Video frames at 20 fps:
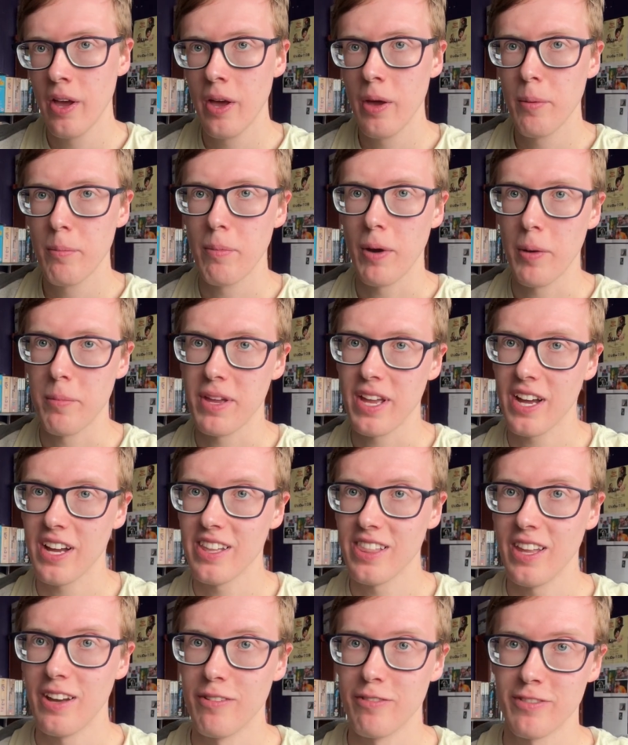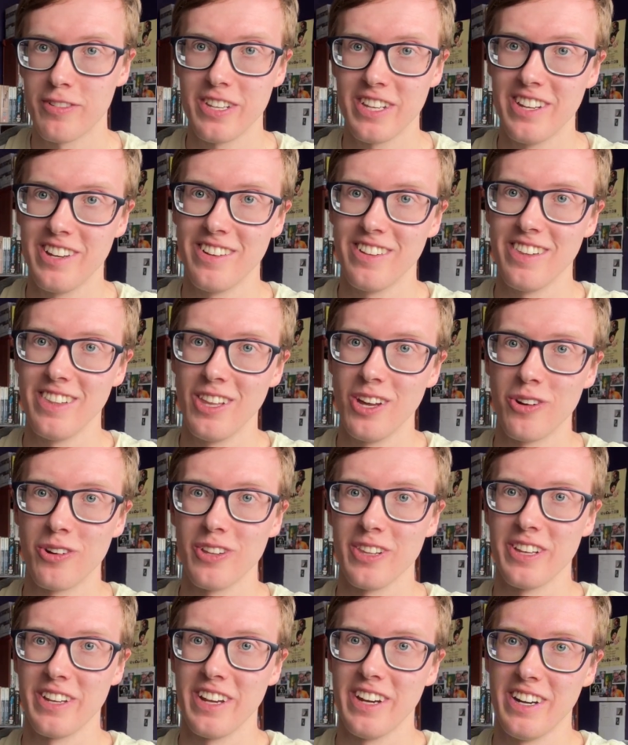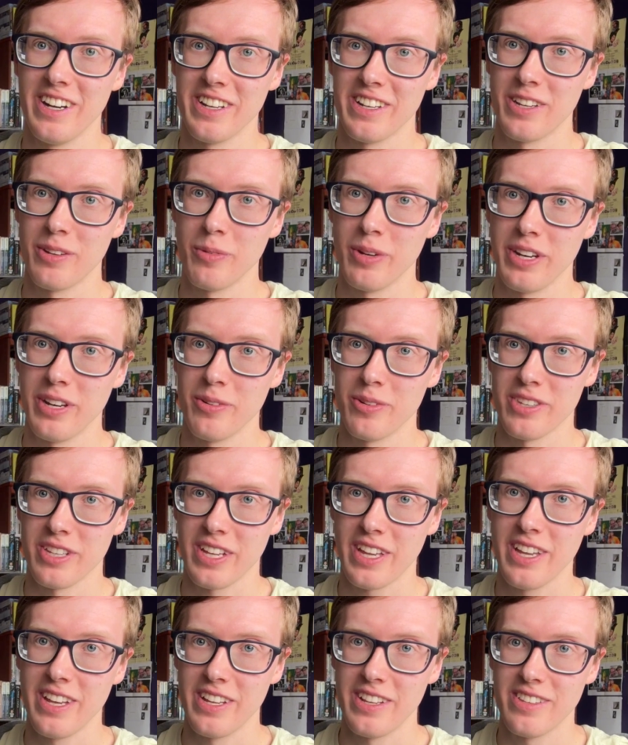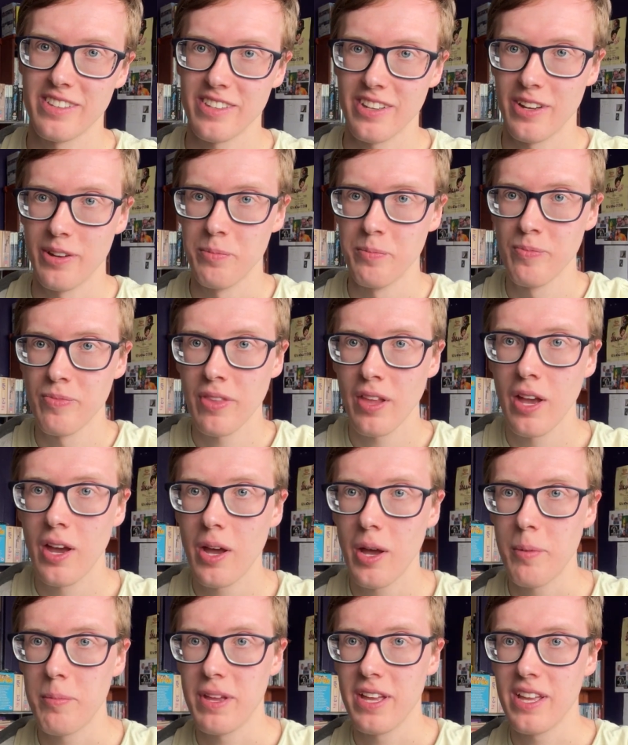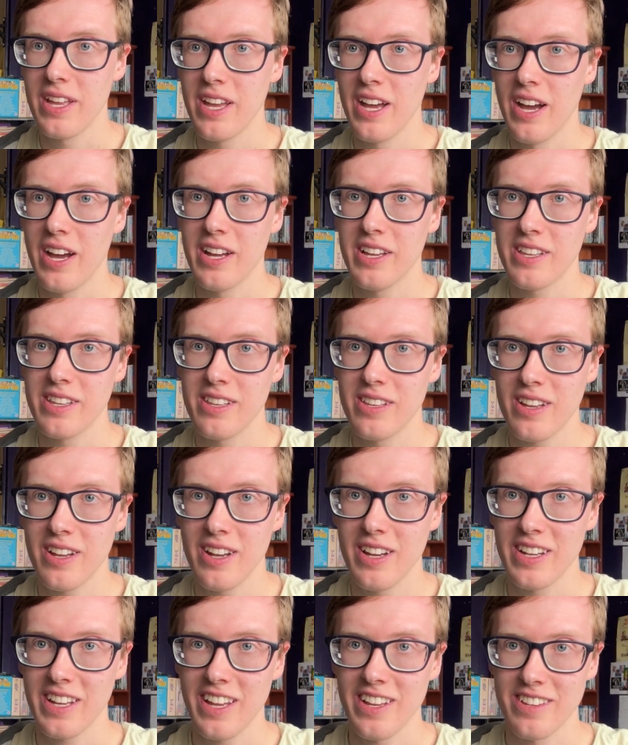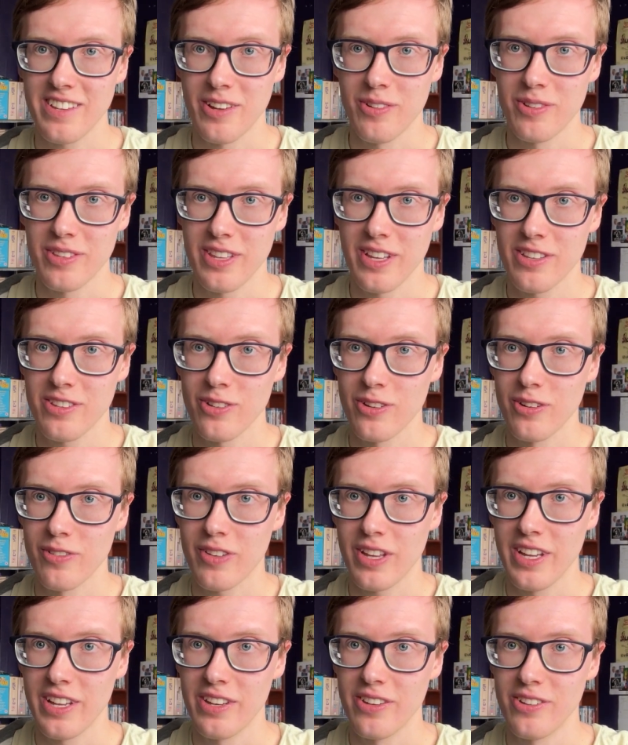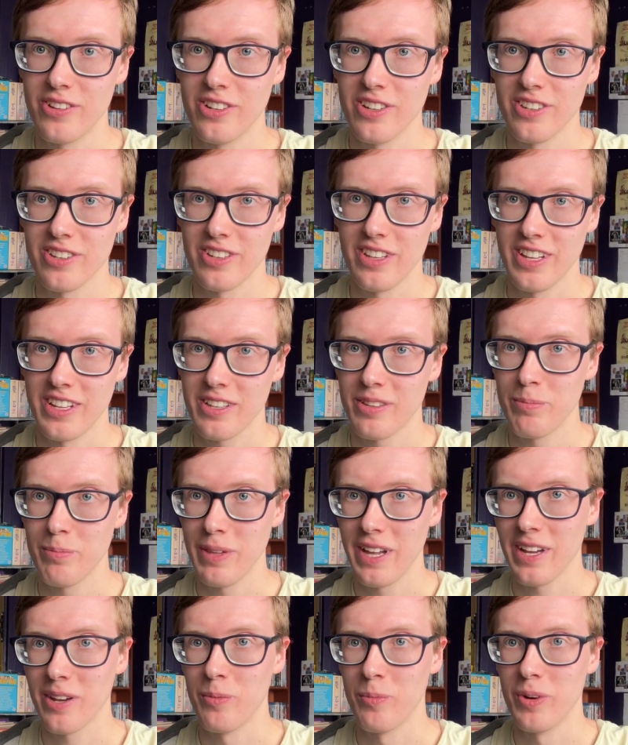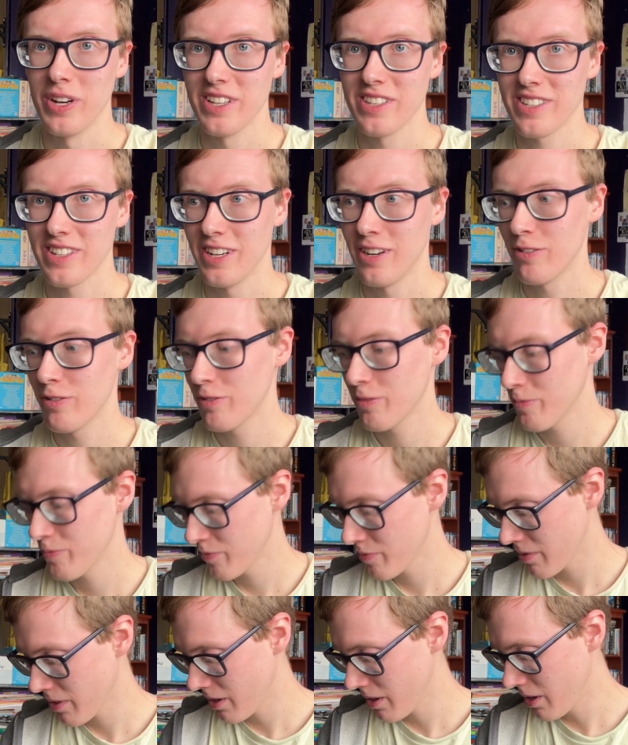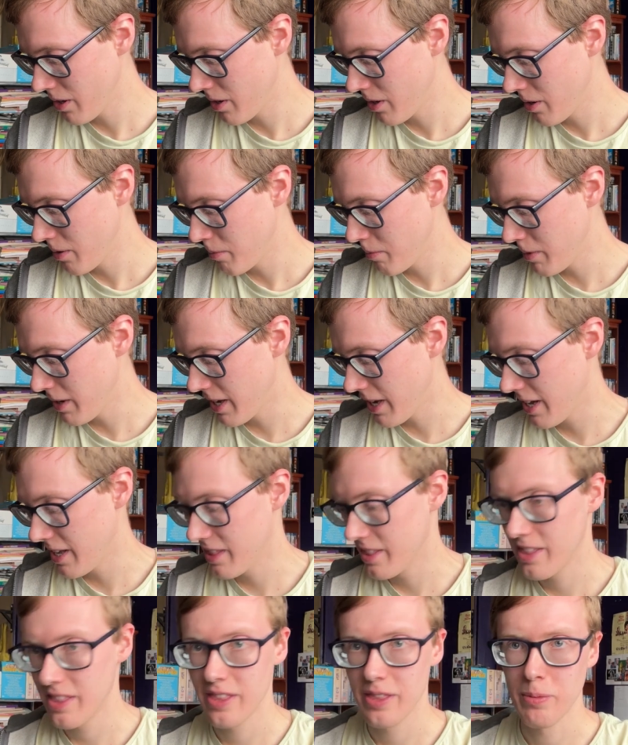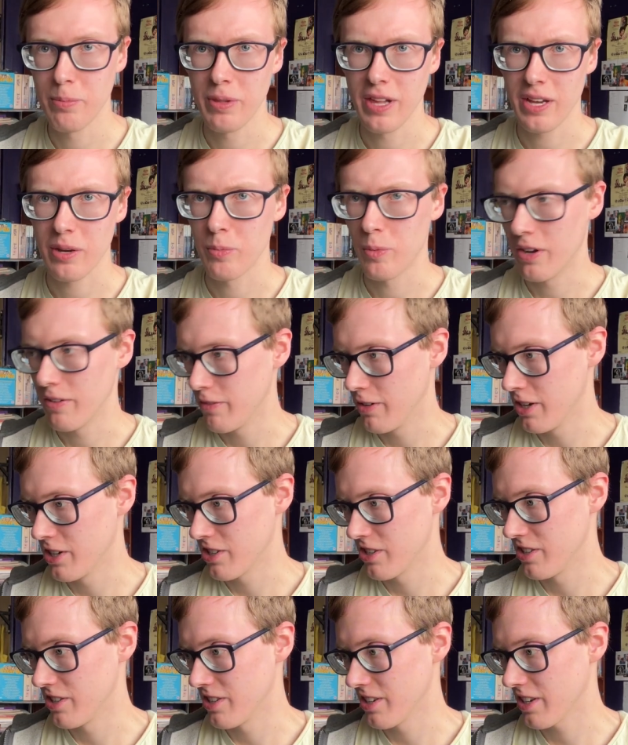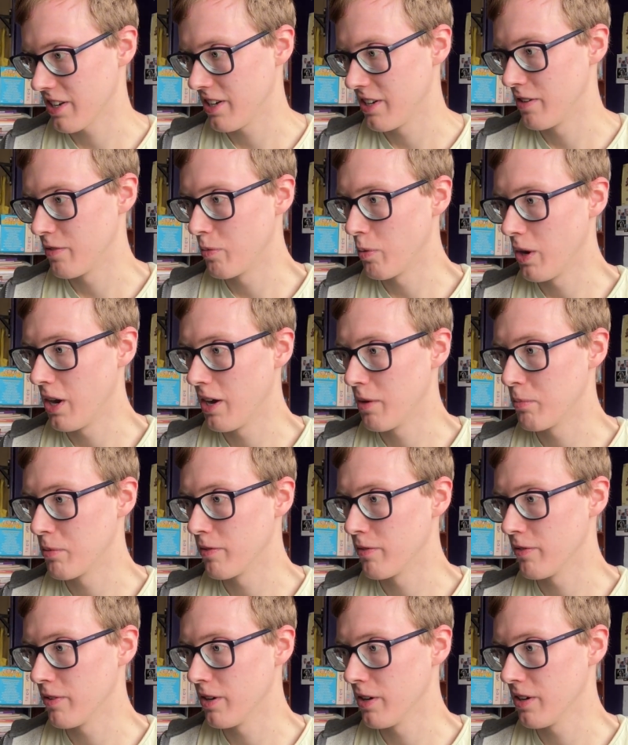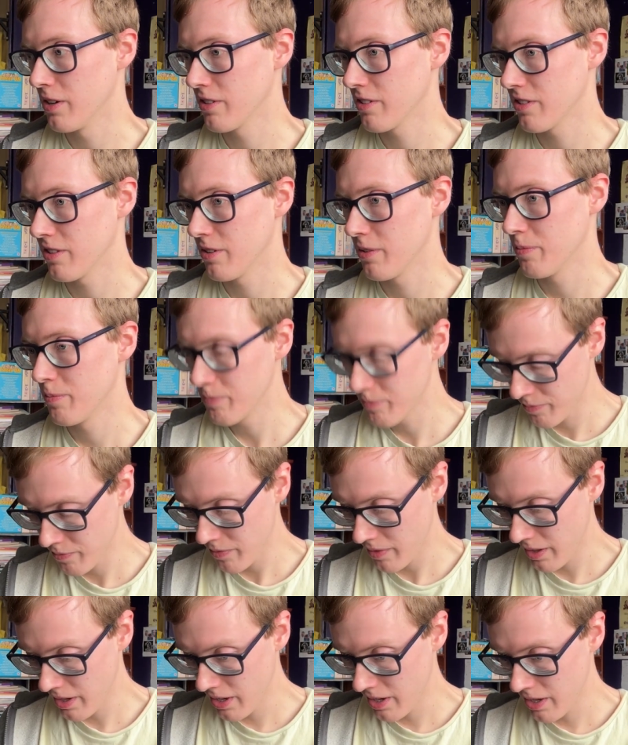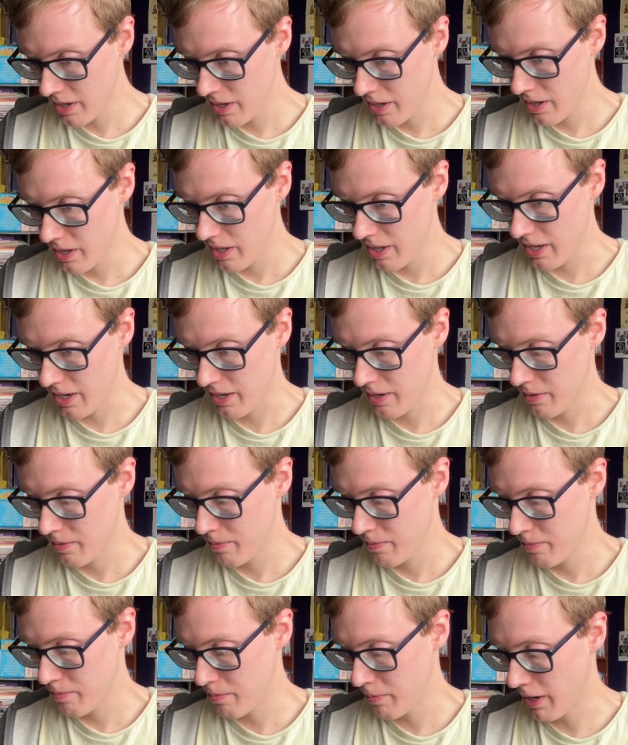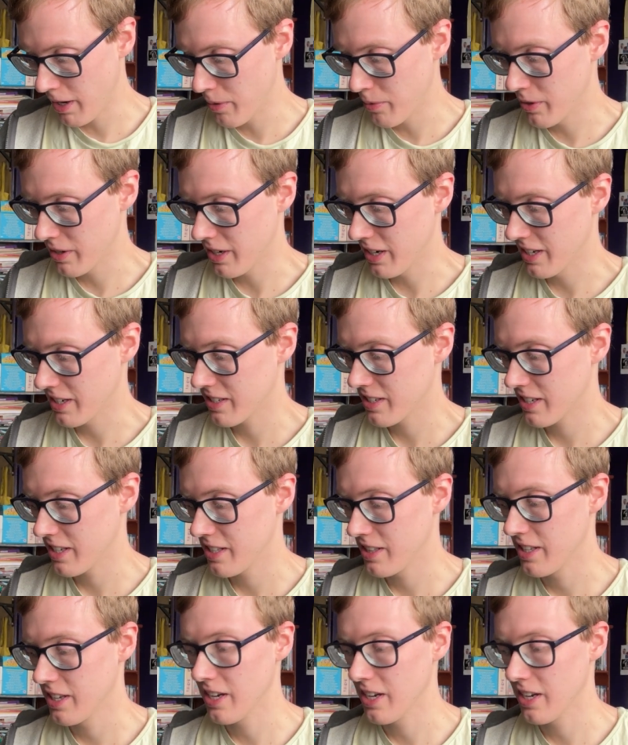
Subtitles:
but I mean, I loved, Laurel and Hardy when I was a kid, so I mean, yeah, I guess I was that sort of kid who just liked black and white stuff. But yeah, the black and white versions are kind of what I prefer, so yeah. But I would like to get the